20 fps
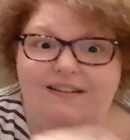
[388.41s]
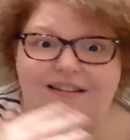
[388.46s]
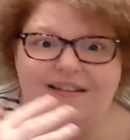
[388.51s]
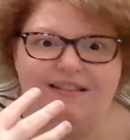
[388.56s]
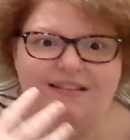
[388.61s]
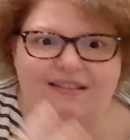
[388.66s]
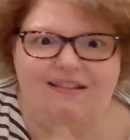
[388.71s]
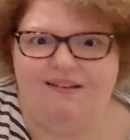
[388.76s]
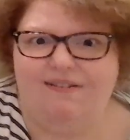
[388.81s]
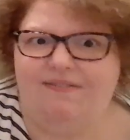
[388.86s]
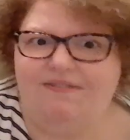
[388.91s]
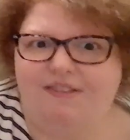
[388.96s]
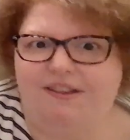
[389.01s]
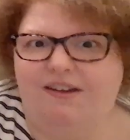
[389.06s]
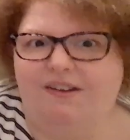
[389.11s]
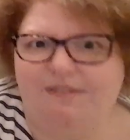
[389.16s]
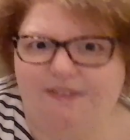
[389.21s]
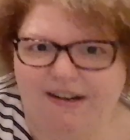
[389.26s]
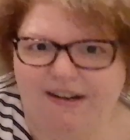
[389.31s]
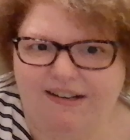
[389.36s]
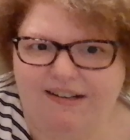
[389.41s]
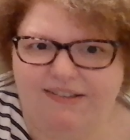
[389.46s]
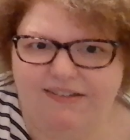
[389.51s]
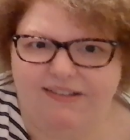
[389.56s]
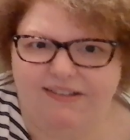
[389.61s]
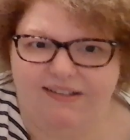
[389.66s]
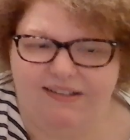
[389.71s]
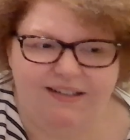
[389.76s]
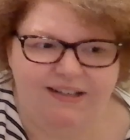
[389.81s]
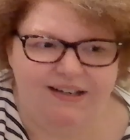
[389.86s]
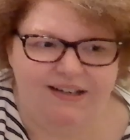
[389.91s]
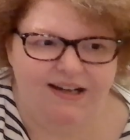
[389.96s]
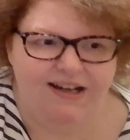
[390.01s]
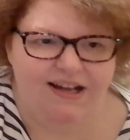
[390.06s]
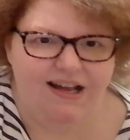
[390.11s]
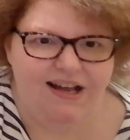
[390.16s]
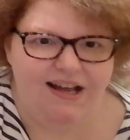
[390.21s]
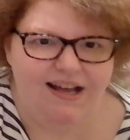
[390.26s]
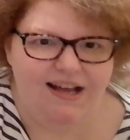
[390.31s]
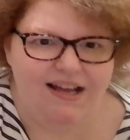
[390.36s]
Love Theoretically,
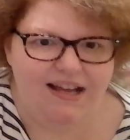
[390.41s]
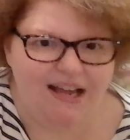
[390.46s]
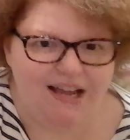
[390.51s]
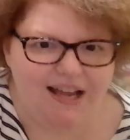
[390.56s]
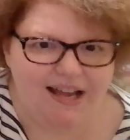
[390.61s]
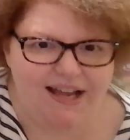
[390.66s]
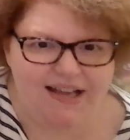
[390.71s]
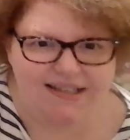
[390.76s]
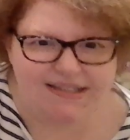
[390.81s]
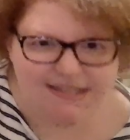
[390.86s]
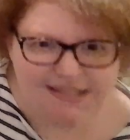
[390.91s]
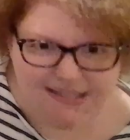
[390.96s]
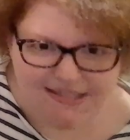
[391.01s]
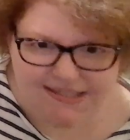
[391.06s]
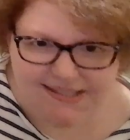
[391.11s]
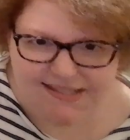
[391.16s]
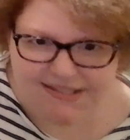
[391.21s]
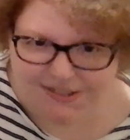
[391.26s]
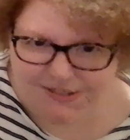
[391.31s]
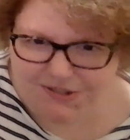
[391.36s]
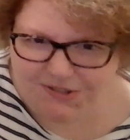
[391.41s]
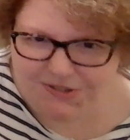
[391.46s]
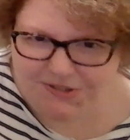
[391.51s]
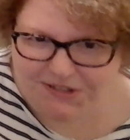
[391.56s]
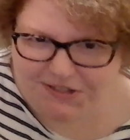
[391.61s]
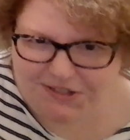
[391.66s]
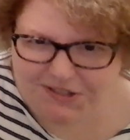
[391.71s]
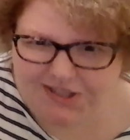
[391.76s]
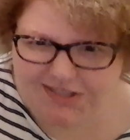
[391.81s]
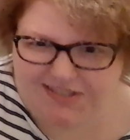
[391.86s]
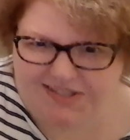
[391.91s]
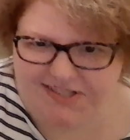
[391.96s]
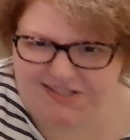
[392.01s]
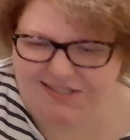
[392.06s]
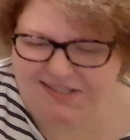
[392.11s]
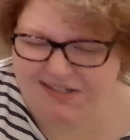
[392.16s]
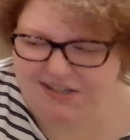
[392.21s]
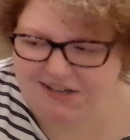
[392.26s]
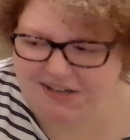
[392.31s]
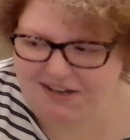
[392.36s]
it's essentially just